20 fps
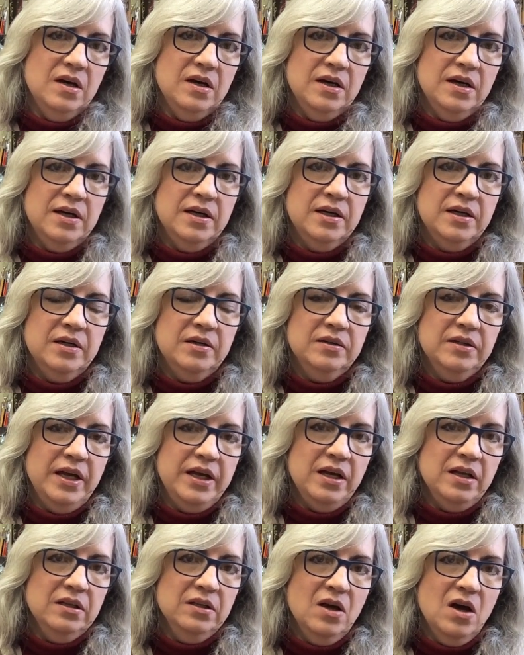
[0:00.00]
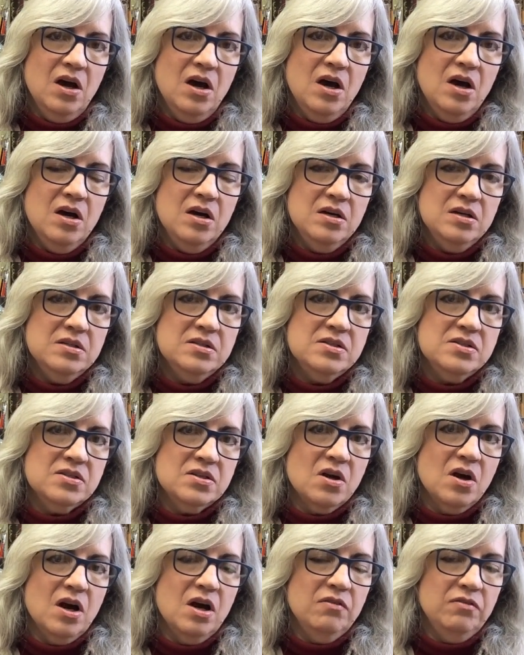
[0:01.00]
like a long
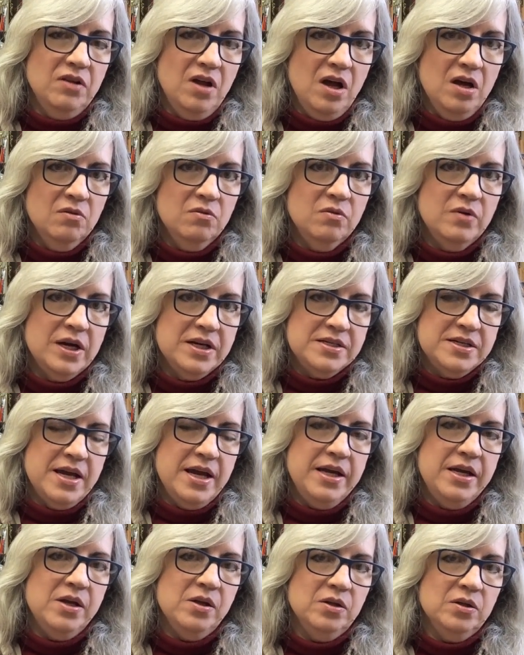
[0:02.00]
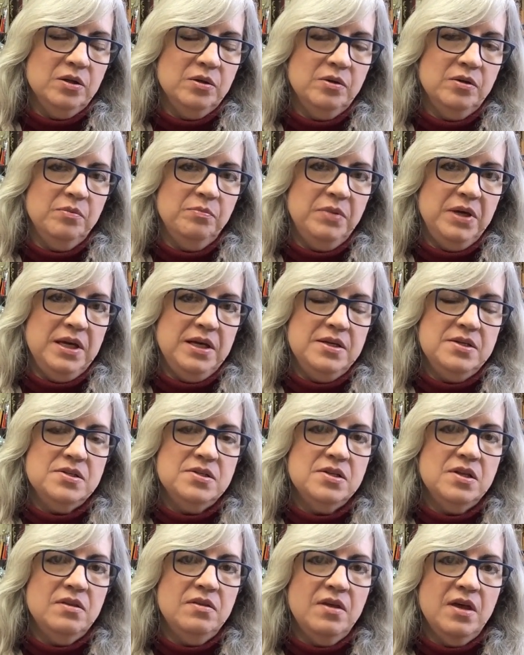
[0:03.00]
scarf, long rectangular
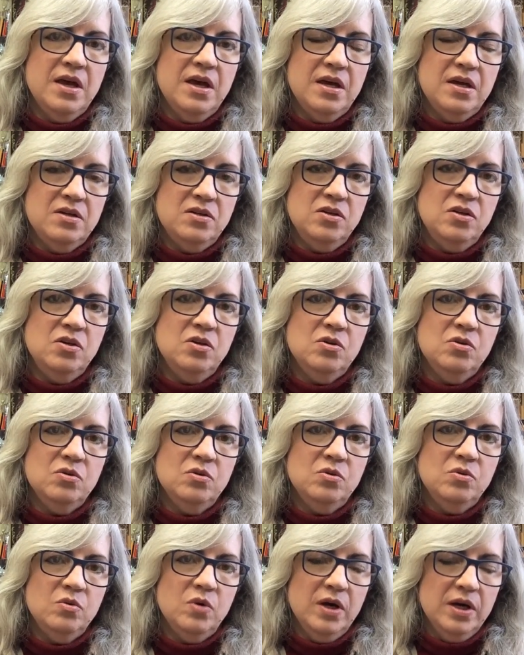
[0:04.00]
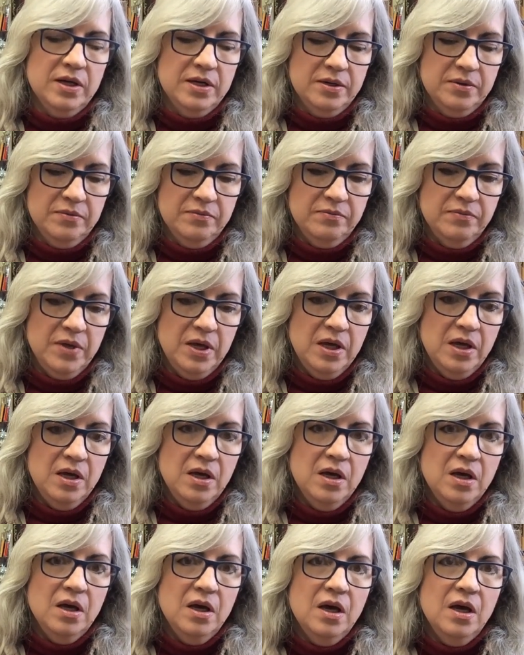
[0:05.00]
piece that you
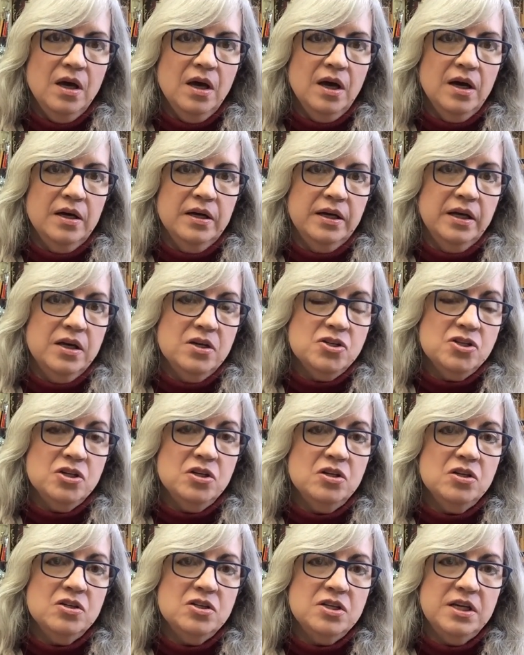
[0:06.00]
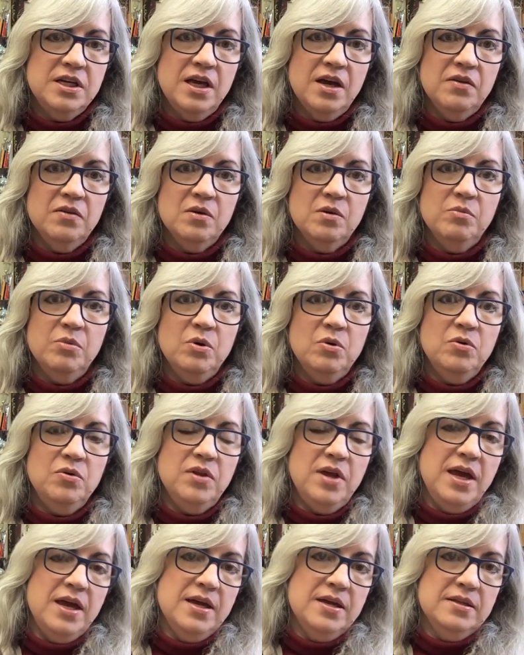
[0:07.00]
Kitchener together both
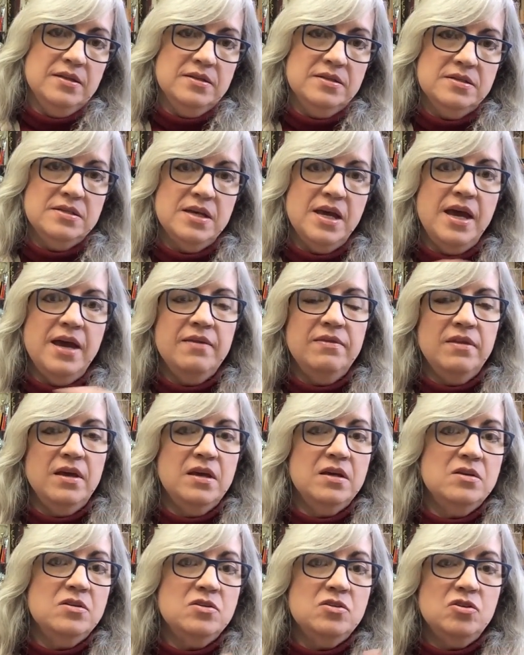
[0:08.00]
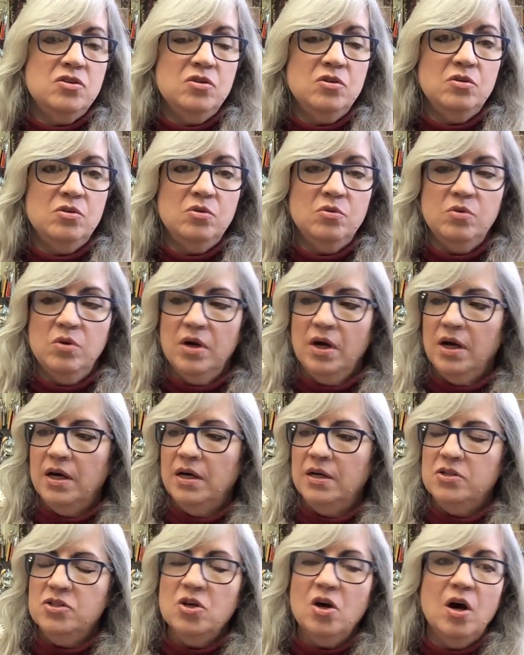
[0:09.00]
ends and then do
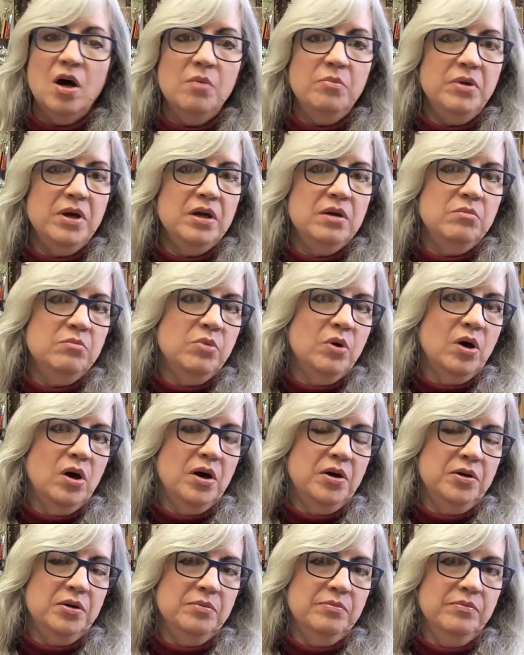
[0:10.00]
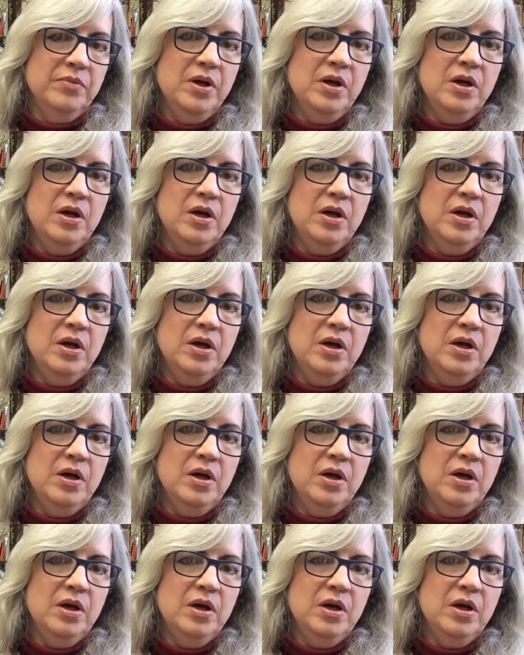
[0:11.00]
top and bottom